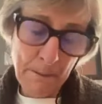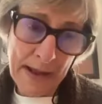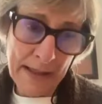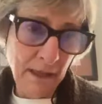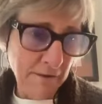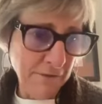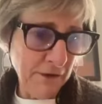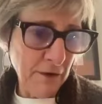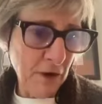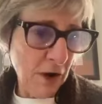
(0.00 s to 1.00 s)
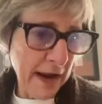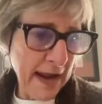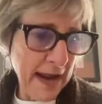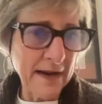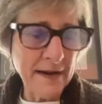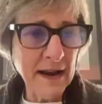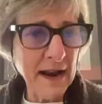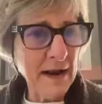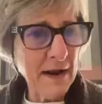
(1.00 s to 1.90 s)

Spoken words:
my love, and